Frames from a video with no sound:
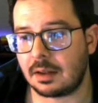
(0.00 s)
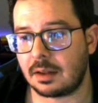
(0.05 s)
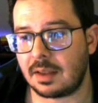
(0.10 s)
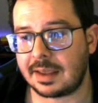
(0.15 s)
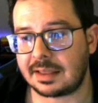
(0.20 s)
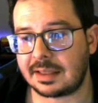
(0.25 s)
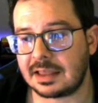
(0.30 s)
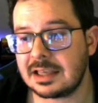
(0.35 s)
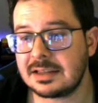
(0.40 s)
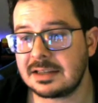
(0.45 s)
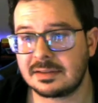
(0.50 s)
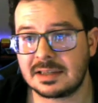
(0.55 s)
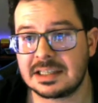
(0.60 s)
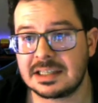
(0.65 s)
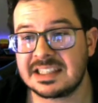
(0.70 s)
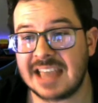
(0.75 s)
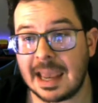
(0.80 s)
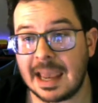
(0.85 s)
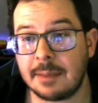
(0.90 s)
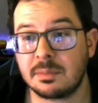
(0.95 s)
Like these
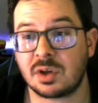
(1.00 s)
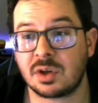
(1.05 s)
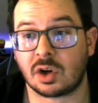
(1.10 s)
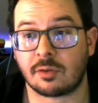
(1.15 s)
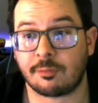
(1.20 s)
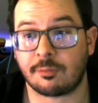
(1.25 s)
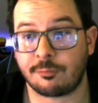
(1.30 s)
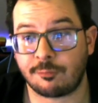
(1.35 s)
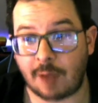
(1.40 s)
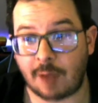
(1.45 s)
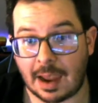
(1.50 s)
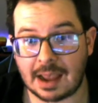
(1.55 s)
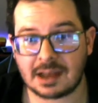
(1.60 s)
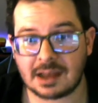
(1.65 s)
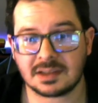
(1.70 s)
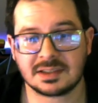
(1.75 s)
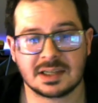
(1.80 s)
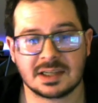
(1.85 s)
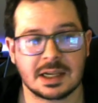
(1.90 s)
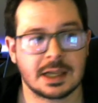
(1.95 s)
games are
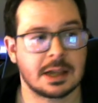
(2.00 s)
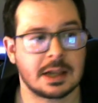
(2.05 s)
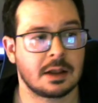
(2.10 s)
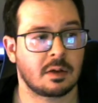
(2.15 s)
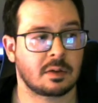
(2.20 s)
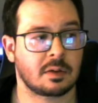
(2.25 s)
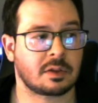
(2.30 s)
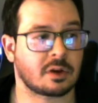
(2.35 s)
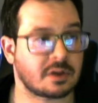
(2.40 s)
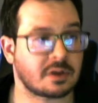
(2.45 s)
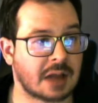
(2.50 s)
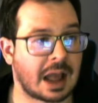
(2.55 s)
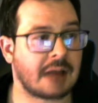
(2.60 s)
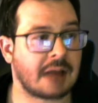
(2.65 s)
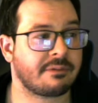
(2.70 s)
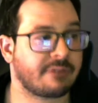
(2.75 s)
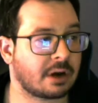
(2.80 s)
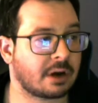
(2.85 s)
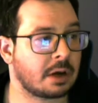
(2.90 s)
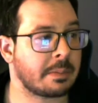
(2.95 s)
fast. They're not
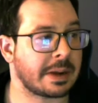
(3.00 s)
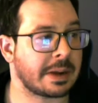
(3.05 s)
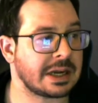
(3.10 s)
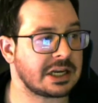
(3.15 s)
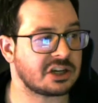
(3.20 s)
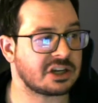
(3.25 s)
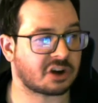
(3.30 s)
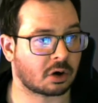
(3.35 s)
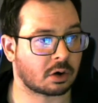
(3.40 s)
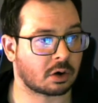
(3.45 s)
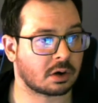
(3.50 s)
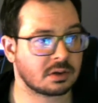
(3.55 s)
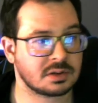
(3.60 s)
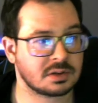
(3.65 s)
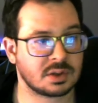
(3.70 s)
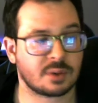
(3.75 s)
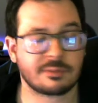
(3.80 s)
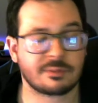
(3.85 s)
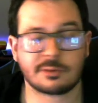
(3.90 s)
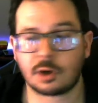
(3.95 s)
very many turns
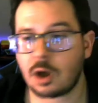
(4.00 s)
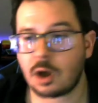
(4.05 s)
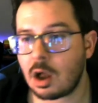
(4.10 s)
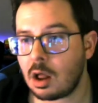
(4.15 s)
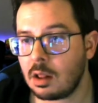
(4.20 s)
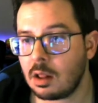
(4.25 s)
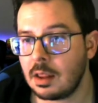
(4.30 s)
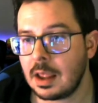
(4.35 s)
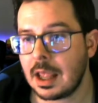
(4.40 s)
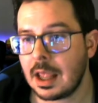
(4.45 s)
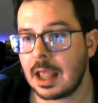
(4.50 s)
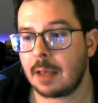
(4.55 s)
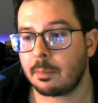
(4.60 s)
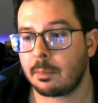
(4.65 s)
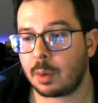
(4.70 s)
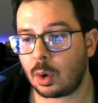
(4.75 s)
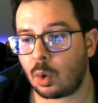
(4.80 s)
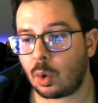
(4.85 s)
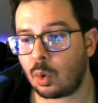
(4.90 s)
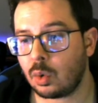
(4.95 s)
overall, but
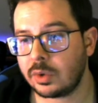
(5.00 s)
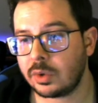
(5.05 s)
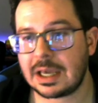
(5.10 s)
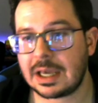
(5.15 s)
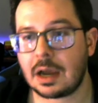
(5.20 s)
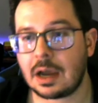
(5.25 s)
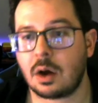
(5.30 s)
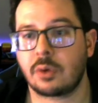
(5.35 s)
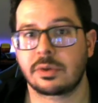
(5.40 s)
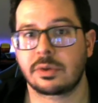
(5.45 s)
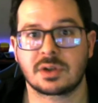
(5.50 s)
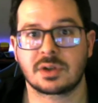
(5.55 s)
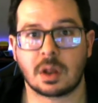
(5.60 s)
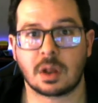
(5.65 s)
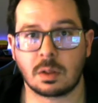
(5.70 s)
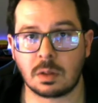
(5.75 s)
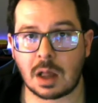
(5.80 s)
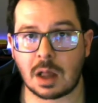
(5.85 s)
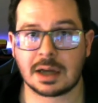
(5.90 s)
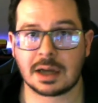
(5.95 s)
holy cow, there's a
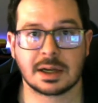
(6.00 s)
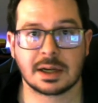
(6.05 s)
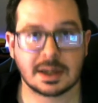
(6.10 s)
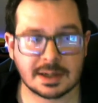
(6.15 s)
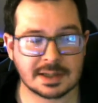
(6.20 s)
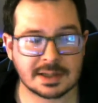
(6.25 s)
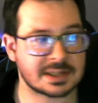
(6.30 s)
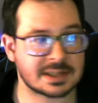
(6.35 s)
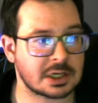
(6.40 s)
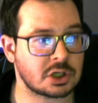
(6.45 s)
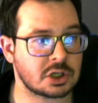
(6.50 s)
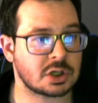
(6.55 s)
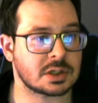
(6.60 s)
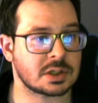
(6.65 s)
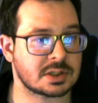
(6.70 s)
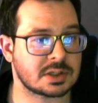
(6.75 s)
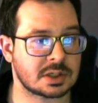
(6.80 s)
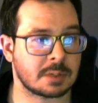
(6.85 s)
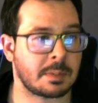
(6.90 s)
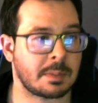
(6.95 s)
lot of decisions
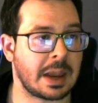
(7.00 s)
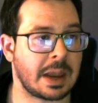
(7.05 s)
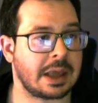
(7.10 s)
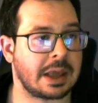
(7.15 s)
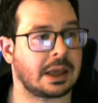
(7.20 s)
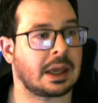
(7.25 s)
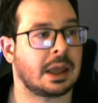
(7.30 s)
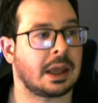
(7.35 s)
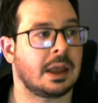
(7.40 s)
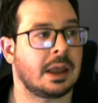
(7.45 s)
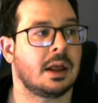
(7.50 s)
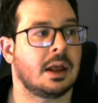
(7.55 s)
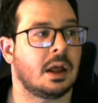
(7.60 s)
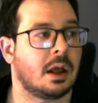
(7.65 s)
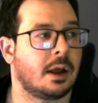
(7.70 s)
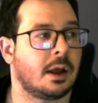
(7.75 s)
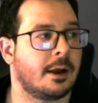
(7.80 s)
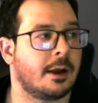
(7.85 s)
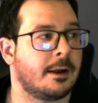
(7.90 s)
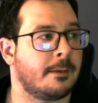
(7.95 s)
to make,
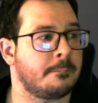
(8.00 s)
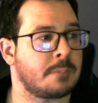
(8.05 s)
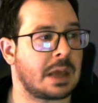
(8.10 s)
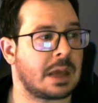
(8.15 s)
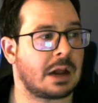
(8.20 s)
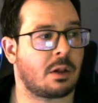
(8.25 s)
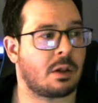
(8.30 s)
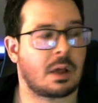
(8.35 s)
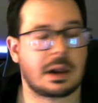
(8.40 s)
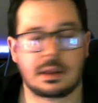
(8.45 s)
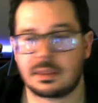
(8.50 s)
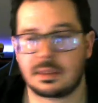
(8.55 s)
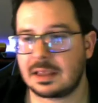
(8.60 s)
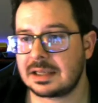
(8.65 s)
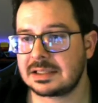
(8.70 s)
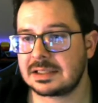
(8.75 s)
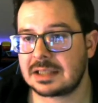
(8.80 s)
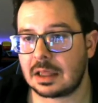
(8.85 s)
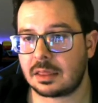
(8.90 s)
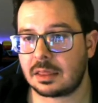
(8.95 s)
and a lot of things
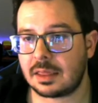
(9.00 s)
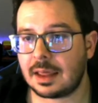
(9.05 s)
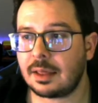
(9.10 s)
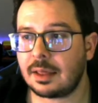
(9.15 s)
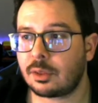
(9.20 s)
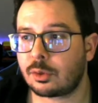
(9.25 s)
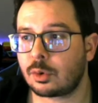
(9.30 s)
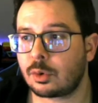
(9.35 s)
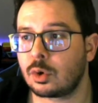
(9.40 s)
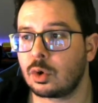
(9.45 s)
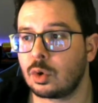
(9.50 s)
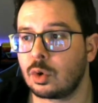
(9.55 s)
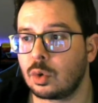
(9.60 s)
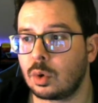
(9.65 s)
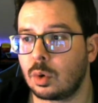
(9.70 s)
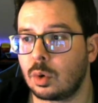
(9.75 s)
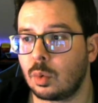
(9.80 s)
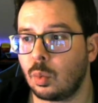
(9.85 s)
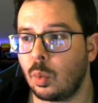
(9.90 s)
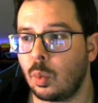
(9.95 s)
to think through
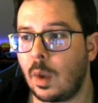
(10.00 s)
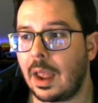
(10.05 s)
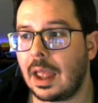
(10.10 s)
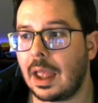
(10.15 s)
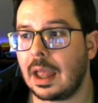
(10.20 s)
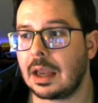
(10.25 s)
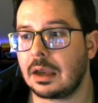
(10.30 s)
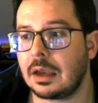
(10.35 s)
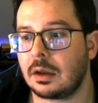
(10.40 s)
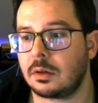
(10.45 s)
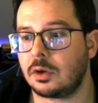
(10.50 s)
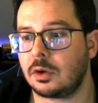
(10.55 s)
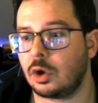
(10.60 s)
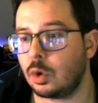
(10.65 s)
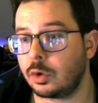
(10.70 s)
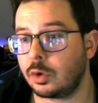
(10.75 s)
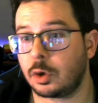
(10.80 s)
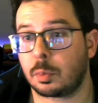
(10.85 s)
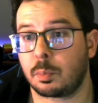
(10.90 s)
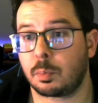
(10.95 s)
when
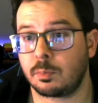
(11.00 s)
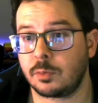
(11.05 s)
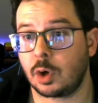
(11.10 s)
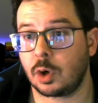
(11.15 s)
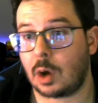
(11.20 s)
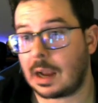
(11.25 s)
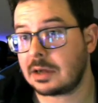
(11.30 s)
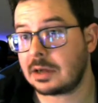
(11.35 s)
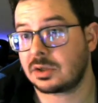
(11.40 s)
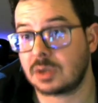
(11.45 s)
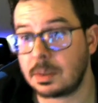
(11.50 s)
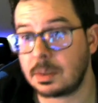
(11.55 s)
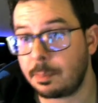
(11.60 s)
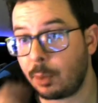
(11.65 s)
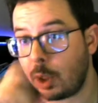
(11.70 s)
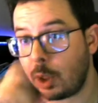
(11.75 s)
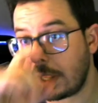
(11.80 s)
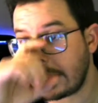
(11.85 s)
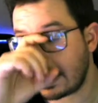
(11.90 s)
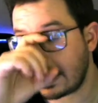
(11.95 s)
you're actually
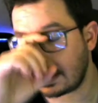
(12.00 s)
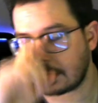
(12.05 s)
playing.